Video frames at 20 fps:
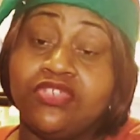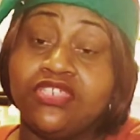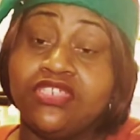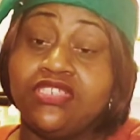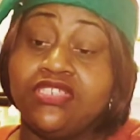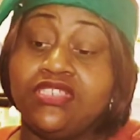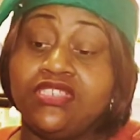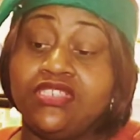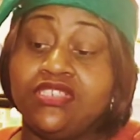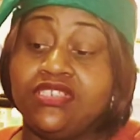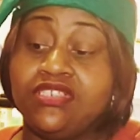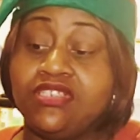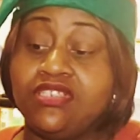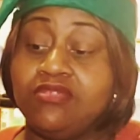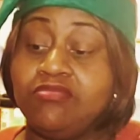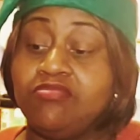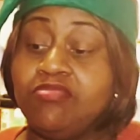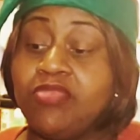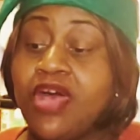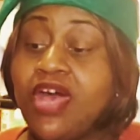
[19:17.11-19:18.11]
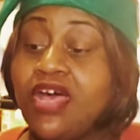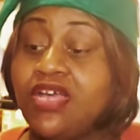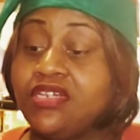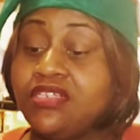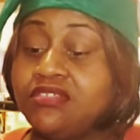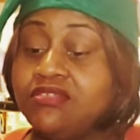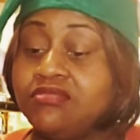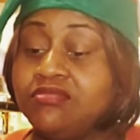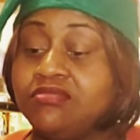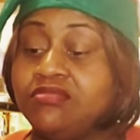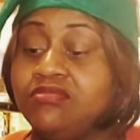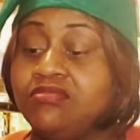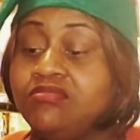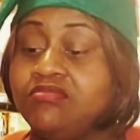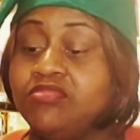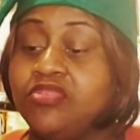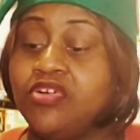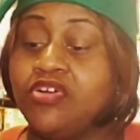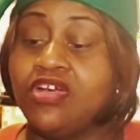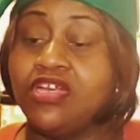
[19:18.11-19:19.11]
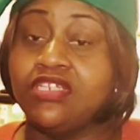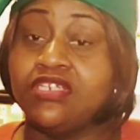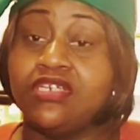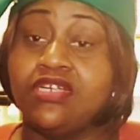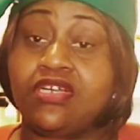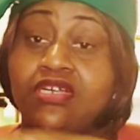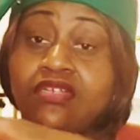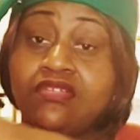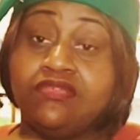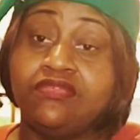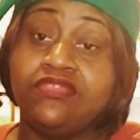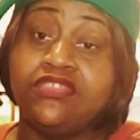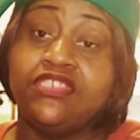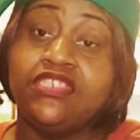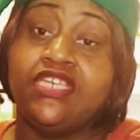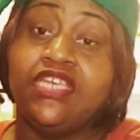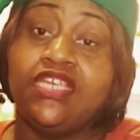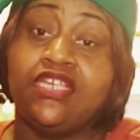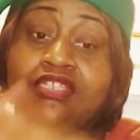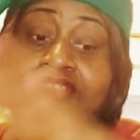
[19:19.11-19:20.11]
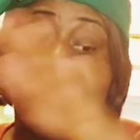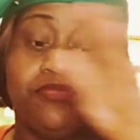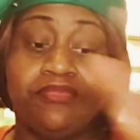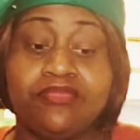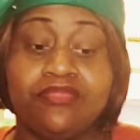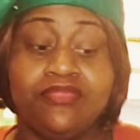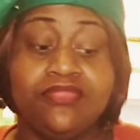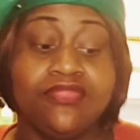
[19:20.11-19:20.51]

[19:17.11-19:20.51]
which is the bottom part of the cake.